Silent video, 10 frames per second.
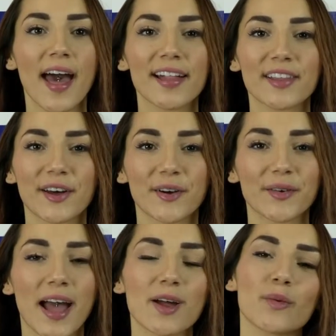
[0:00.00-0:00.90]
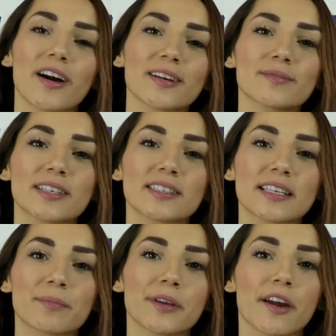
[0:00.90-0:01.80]
Hello, and welcome to
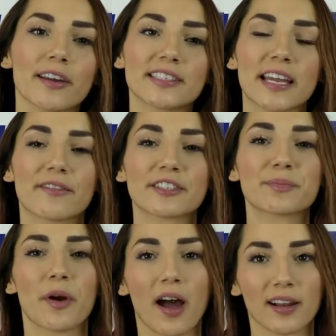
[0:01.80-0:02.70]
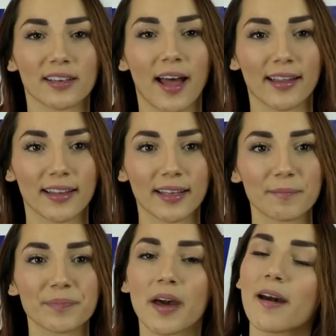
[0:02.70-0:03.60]
CPR Savers Product Highlight.
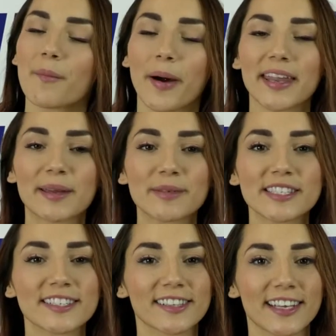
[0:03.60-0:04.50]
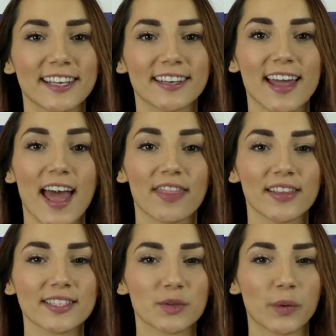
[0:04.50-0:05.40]
My name is Celine, and
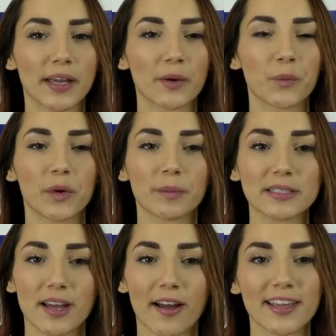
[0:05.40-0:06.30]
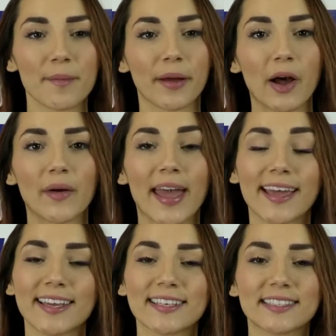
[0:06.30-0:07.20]
this week we'll be talking about
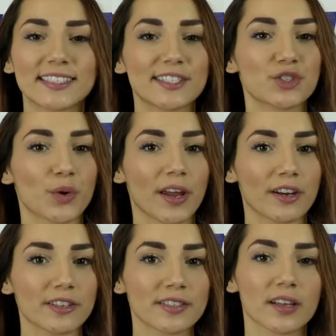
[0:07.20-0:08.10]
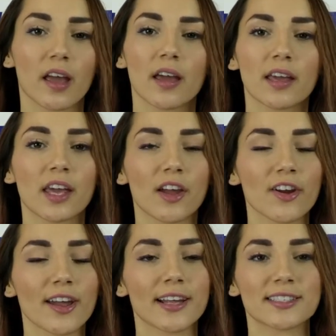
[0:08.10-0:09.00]
AED trainers.
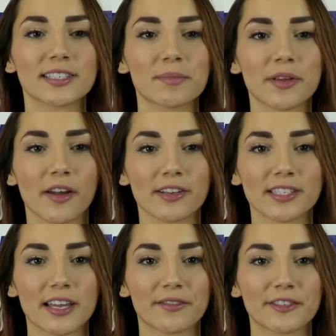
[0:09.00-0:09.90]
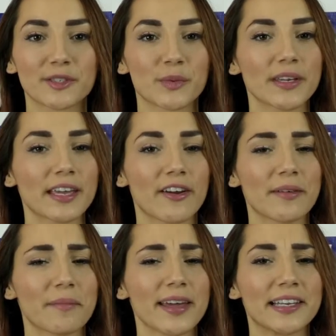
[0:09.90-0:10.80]
Here at CPR Savers, we
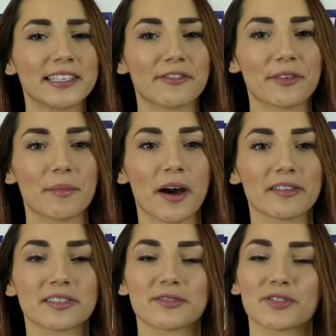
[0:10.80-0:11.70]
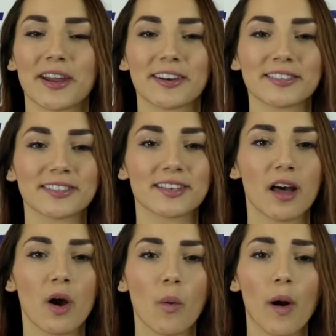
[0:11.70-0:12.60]
carry many different models of trainers.
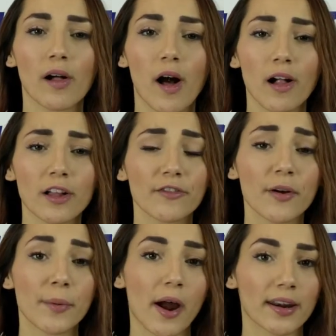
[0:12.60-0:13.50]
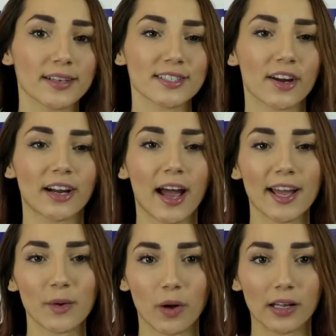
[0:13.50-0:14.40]
While all of our products are
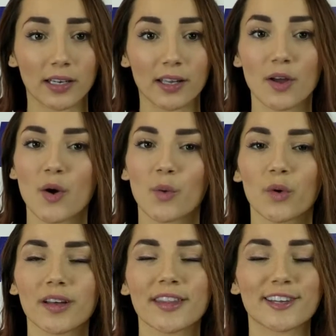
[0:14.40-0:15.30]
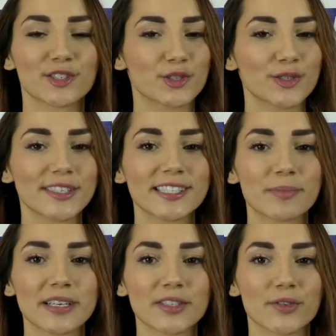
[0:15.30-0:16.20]
high quality, one that truly
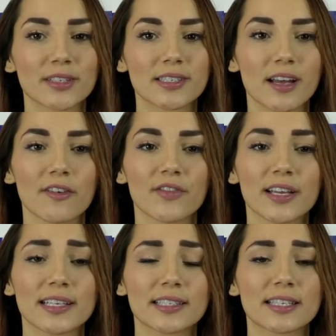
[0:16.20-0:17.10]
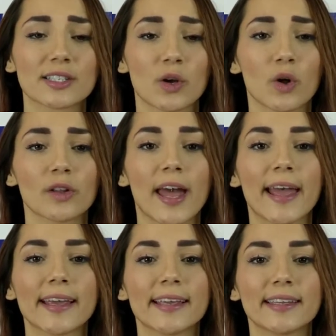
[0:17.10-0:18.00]
speaks for itself is the Zoll
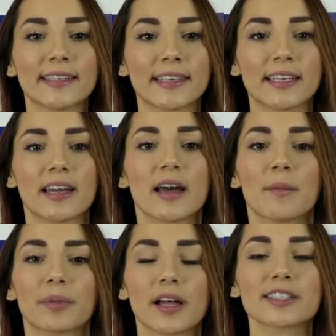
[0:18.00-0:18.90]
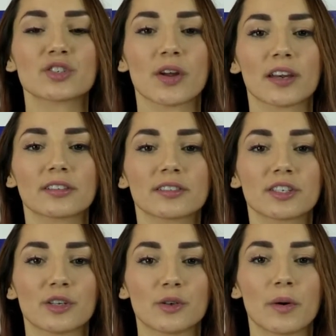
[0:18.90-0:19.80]
AED Plus Trainer
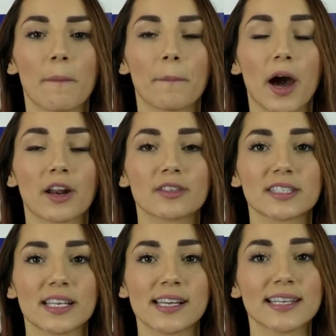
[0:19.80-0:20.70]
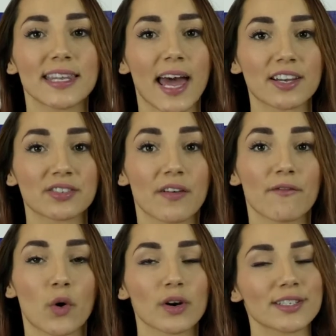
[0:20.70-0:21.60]
2 Model
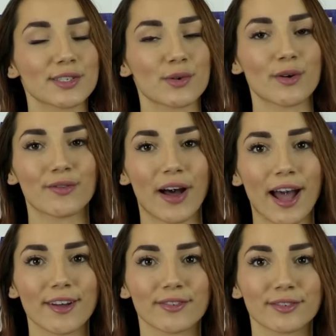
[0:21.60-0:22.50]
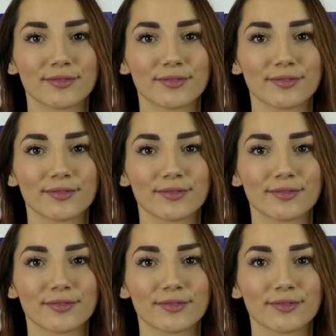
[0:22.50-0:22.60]
Z-405.